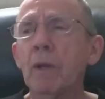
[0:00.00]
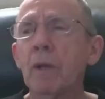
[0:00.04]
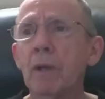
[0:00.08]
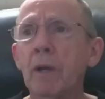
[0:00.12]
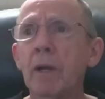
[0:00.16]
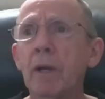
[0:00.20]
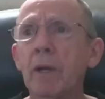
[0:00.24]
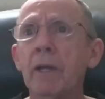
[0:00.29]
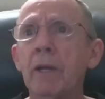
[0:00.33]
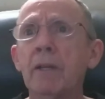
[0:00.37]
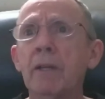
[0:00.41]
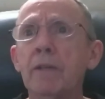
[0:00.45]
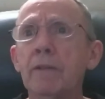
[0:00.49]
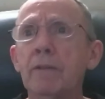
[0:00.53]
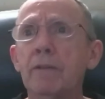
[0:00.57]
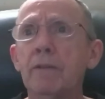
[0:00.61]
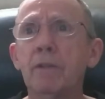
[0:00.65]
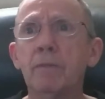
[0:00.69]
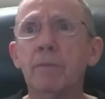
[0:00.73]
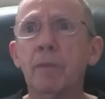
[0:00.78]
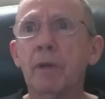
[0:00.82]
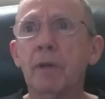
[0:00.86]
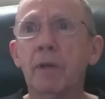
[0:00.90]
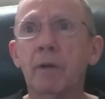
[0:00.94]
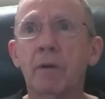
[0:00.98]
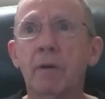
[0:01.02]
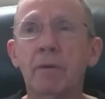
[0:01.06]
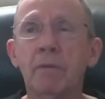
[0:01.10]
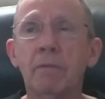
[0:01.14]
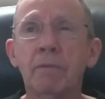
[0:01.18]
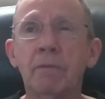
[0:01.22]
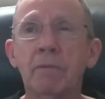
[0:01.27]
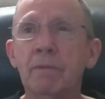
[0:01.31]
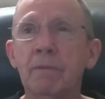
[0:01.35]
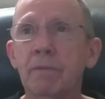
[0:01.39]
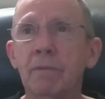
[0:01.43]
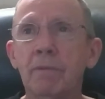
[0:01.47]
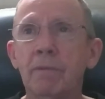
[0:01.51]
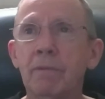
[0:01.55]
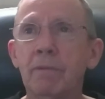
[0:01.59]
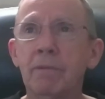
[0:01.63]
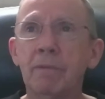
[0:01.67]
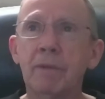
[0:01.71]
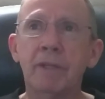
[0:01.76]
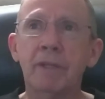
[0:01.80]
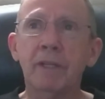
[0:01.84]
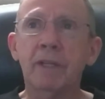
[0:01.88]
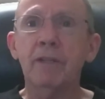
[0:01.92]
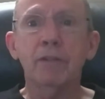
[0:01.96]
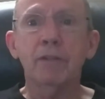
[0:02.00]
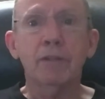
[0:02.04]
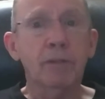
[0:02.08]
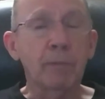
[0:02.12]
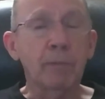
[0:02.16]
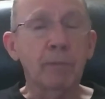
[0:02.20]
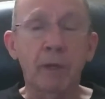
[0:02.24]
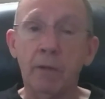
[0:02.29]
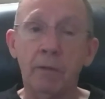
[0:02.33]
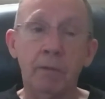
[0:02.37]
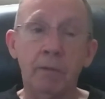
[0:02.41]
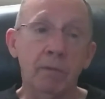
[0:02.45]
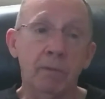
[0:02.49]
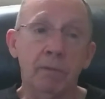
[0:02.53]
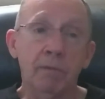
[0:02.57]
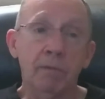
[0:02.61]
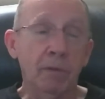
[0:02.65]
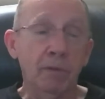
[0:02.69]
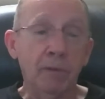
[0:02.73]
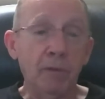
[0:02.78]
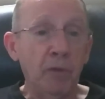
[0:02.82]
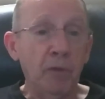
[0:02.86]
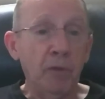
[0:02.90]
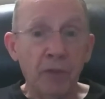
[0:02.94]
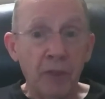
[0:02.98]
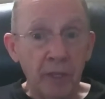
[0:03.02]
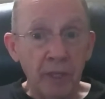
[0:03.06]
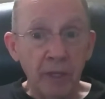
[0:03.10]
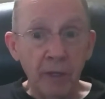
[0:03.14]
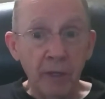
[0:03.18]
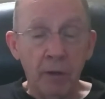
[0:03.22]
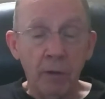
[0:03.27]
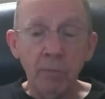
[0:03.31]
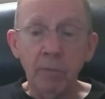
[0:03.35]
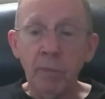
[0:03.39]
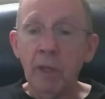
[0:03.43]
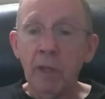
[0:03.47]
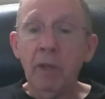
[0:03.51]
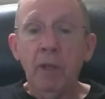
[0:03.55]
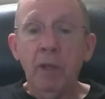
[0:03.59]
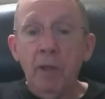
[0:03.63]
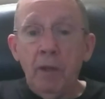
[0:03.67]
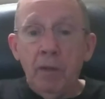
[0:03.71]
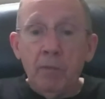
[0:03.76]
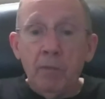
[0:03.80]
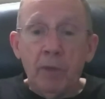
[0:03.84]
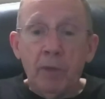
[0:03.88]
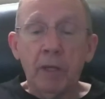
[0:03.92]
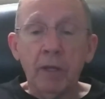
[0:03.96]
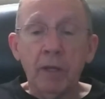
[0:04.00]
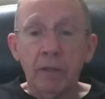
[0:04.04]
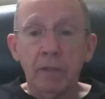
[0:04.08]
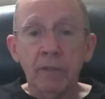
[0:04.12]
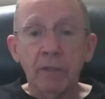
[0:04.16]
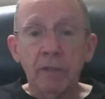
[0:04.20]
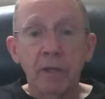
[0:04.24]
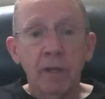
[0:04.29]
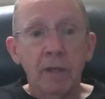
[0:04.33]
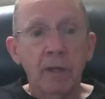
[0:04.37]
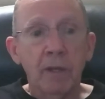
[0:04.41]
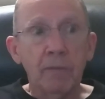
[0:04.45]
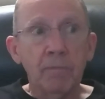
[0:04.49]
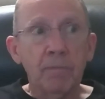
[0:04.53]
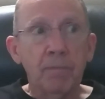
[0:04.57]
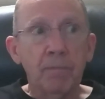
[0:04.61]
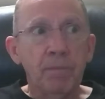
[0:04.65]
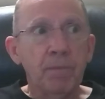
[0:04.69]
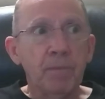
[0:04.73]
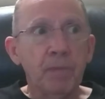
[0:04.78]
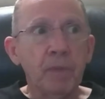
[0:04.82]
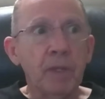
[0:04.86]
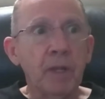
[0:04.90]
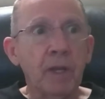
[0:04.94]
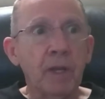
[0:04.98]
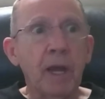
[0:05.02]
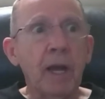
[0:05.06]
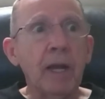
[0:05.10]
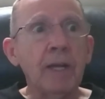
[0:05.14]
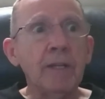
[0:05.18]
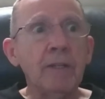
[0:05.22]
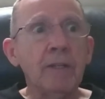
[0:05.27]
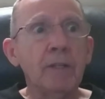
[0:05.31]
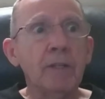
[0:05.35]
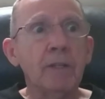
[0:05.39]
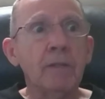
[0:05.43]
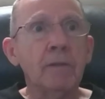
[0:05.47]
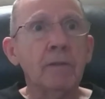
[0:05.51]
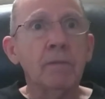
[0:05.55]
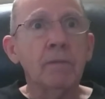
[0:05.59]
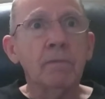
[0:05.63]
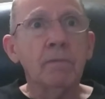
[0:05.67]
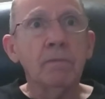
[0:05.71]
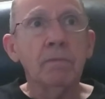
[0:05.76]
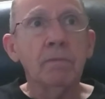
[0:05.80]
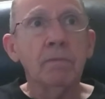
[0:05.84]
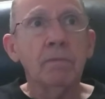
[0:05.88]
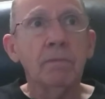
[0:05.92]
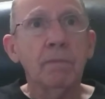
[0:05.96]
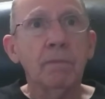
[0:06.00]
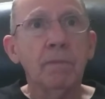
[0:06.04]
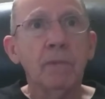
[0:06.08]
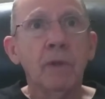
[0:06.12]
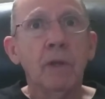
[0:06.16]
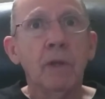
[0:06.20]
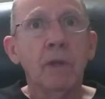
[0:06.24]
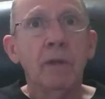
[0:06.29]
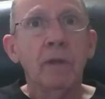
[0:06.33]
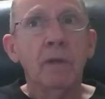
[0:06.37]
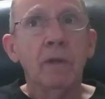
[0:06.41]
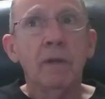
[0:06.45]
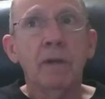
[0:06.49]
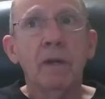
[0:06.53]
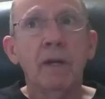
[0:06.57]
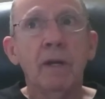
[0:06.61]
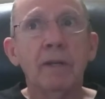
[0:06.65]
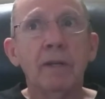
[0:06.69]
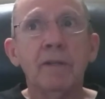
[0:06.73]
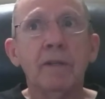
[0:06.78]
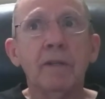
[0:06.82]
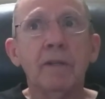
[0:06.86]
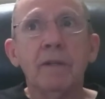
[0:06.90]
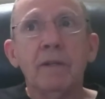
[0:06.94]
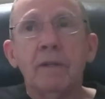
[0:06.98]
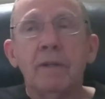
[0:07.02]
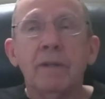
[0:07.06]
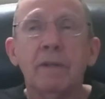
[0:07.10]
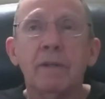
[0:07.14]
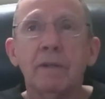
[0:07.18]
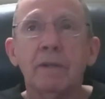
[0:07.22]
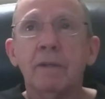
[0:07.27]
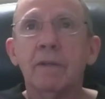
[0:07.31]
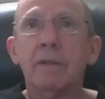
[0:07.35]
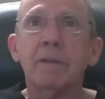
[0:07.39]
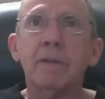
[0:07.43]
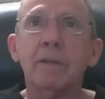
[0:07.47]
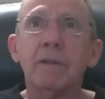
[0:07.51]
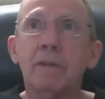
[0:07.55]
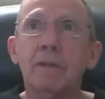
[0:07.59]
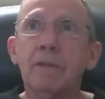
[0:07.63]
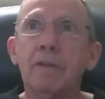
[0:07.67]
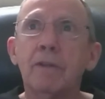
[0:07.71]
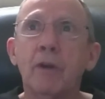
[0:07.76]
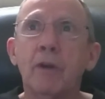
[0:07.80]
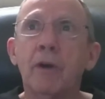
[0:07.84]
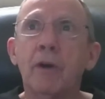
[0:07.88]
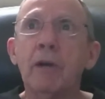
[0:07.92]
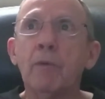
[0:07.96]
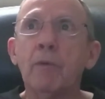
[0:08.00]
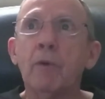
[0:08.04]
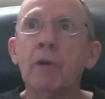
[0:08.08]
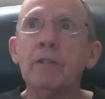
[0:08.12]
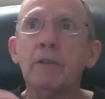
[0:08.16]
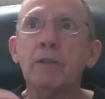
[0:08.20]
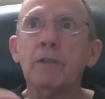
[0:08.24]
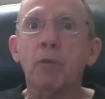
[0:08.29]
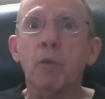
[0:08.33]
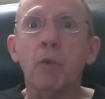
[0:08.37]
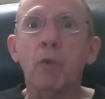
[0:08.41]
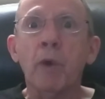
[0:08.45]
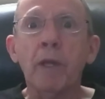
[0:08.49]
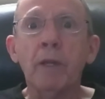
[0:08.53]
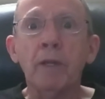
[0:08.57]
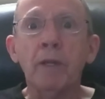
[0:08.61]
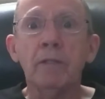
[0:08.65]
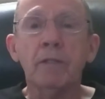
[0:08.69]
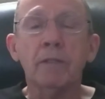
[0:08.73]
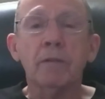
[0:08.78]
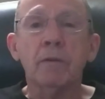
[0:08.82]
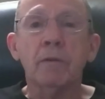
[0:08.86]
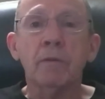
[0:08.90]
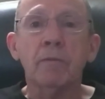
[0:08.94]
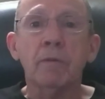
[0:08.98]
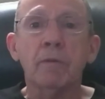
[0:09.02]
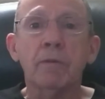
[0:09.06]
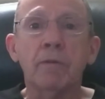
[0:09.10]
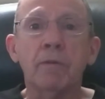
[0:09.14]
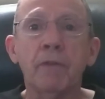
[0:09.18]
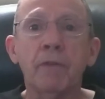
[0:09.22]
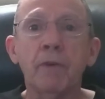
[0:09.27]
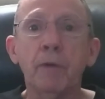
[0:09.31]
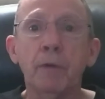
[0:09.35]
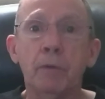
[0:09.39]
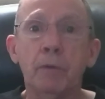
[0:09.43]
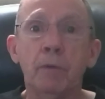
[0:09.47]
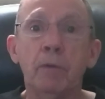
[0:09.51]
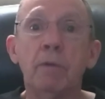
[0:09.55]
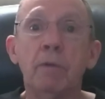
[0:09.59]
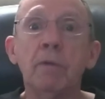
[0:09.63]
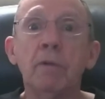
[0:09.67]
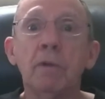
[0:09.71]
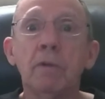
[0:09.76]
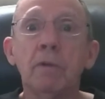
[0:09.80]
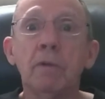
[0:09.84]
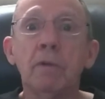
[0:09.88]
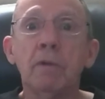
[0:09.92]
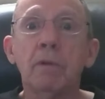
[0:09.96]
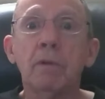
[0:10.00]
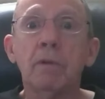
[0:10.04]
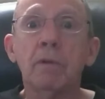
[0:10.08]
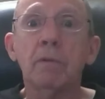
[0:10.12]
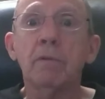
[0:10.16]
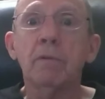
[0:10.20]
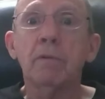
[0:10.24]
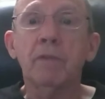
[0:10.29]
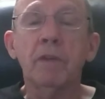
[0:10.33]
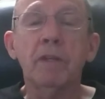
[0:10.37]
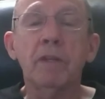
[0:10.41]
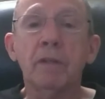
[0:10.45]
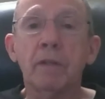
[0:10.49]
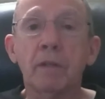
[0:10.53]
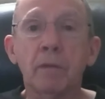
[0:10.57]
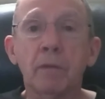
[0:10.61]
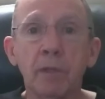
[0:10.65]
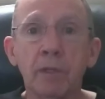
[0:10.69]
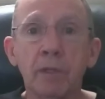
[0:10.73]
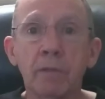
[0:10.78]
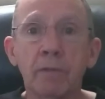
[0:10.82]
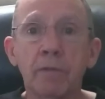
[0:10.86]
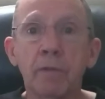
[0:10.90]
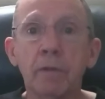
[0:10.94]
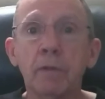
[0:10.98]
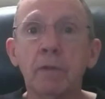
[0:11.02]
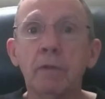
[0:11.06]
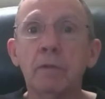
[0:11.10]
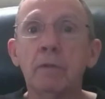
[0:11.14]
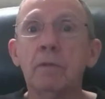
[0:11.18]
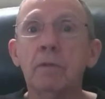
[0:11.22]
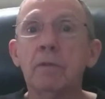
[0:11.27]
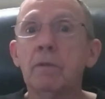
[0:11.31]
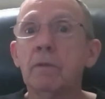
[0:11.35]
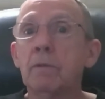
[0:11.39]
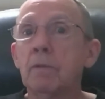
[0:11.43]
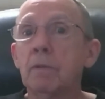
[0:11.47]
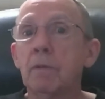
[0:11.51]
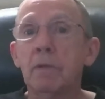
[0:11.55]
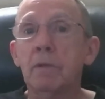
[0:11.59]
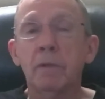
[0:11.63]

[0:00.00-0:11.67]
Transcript: I could smell them because I didn't, I wasn't raised on the food, on the Vietnamese food.